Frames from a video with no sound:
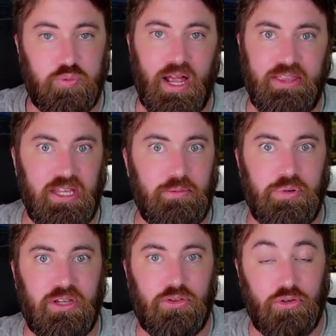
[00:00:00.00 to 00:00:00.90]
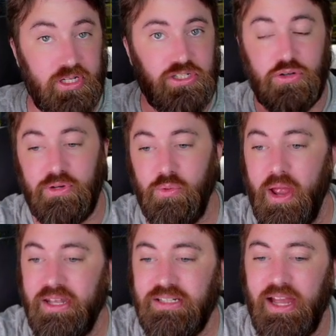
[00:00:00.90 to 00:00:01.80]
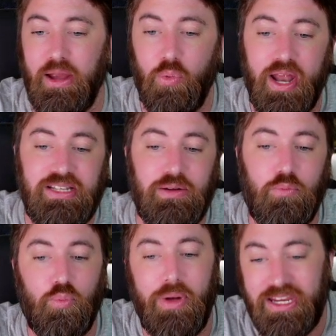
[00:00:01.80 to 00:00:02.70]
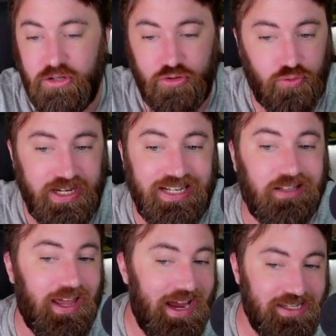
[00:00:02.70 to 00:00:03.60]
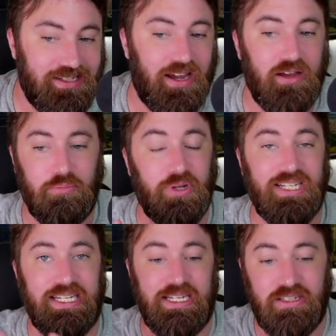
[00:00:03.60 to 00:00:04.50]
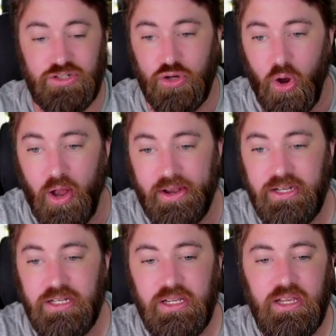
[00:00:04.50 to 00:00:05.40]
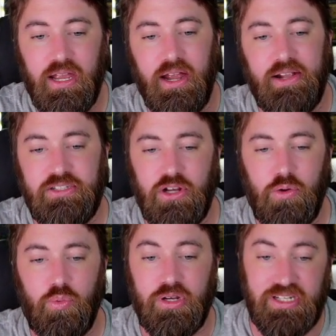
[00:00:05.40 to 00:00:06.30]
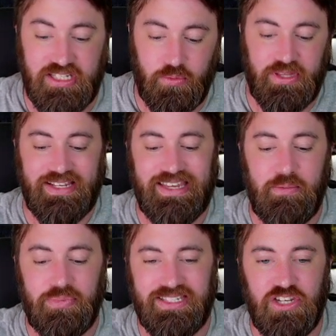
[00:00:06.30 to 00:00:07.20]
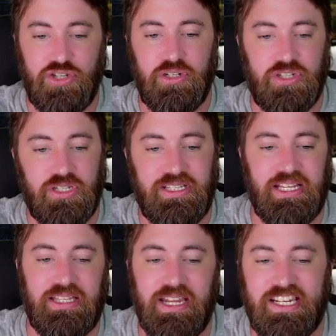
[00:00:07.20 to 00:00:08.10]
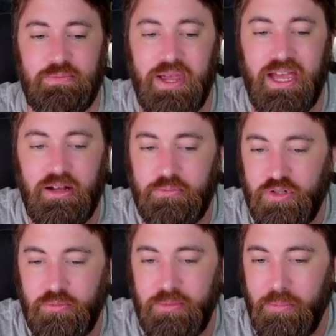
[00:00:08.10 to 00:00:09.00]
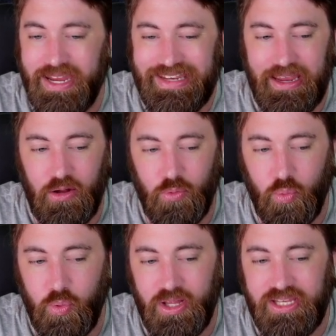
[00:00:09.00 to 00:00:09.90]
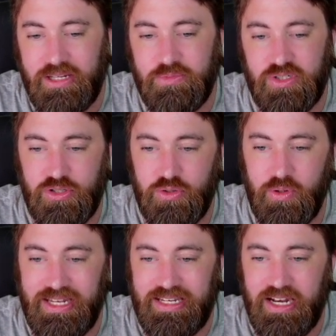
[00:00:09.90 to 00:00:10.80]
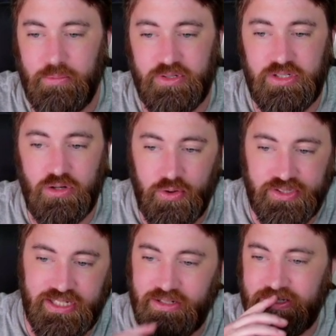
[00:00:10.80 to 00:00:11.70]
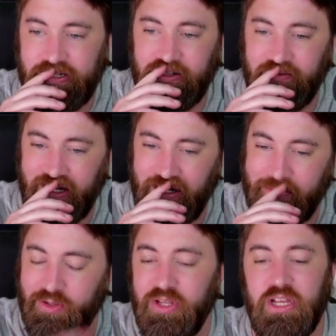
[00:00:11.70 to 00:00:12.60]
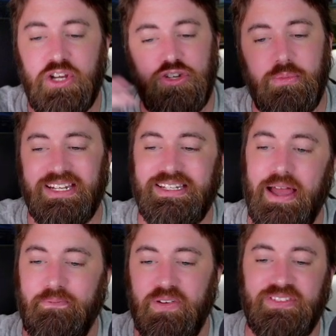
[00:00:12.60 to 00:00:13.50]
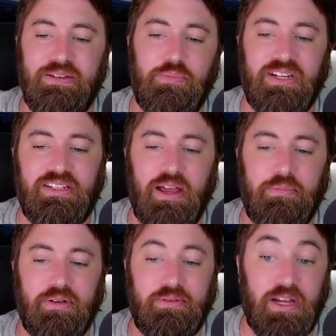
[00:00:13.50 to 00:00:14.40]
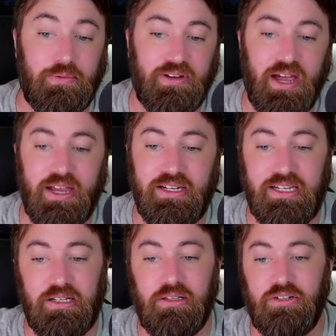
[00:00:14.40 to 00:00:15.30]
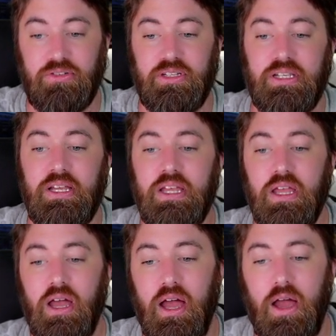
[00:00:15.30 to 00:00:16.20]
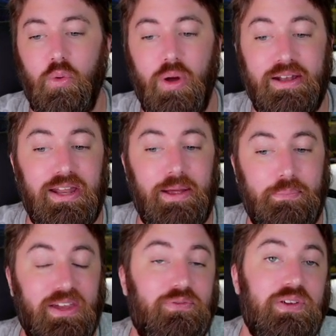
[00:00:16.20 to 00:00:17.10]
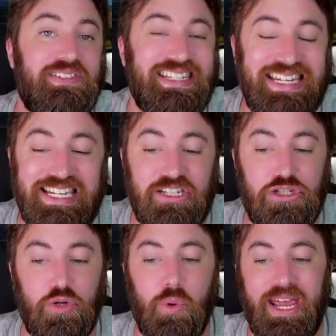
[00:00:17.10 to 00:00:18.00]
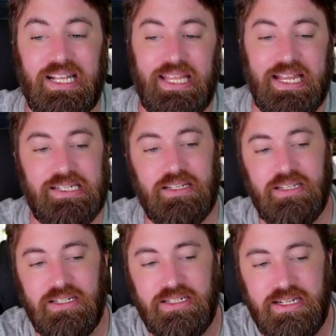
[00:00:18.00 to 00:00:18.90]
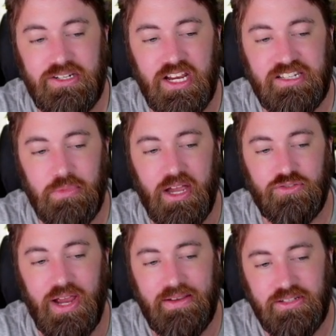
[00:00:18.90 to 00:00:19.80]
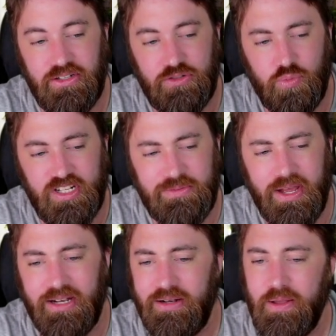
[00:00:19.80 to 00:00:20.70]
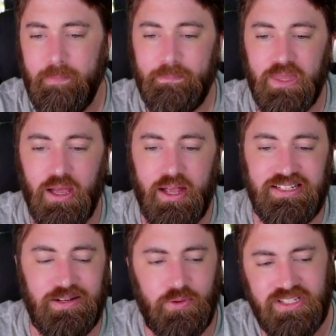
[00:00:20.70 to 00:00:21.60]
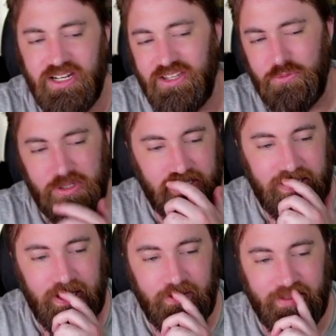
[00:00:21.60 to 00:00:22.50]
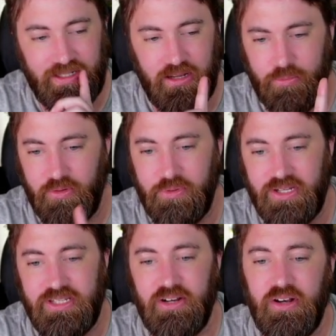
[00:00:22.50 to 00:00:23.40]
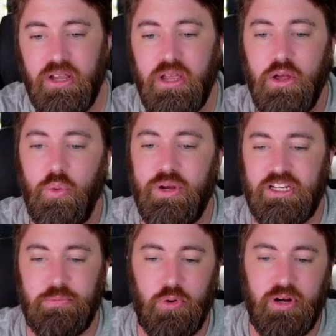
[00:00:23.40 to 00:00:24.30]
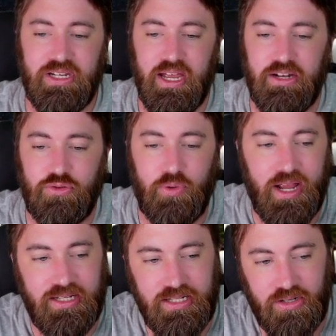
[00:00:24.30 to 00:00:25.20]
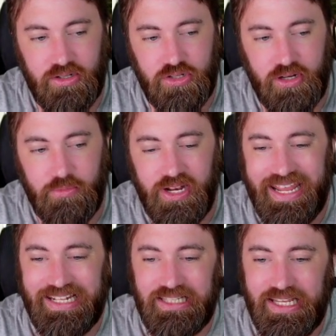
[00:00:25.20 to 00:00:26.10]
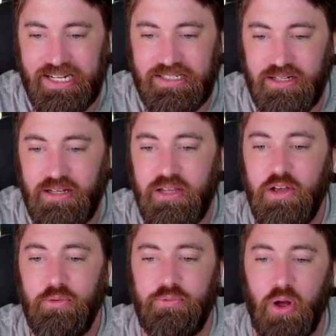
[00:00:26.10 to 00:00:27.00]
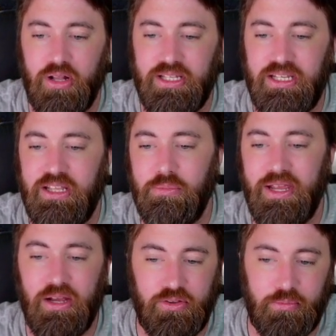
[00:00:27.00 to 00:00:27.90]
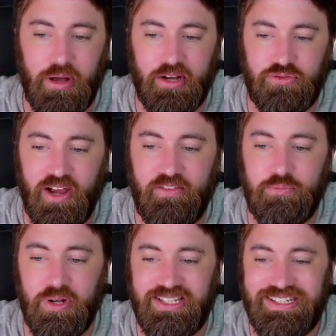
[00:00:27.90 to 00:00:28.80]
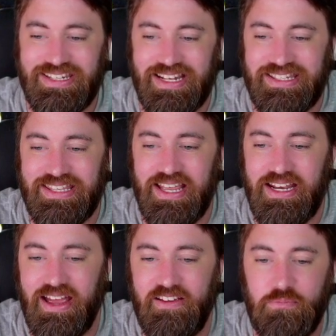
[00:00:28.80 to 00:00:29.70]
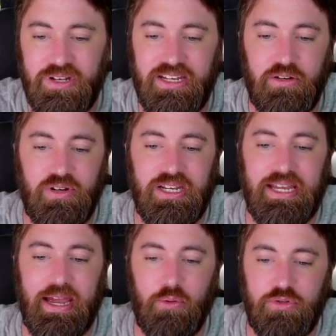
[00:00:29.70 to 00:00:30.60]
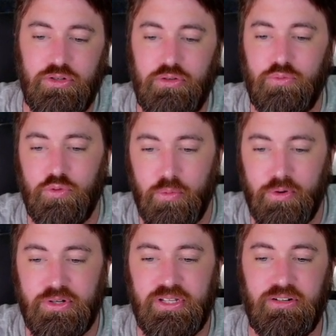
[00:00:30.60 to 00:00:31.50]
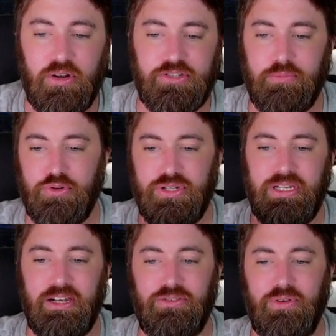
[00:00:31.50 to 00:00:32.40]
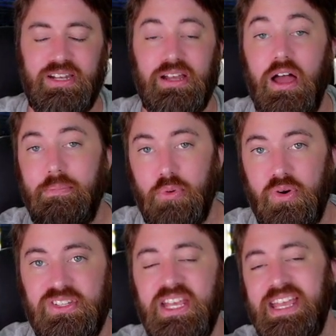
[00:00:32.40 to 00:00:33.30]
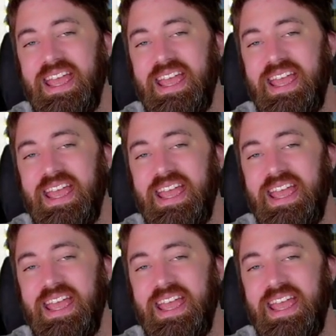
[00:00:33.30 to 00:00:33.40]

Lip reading: I think pick 32 he went. I went Mike Green last time, but he's gone. And so we're going to stick with that same position. Just going to take the next man up. Going to be Michael Williams to Indianapolis Colts here. Still available. Should be a top 15 pick type of guy. And he literally went at pick 15 to Atlanta in DJ's mock draft. So just one spot difference, and I think we're going to see that with a couple of picks here. We explored Kenneth Grant here, talking about Atlanta falling in my other mock draft, but since then, I've been hearing counter rumors that are also pushing Kenneth Grant upwards.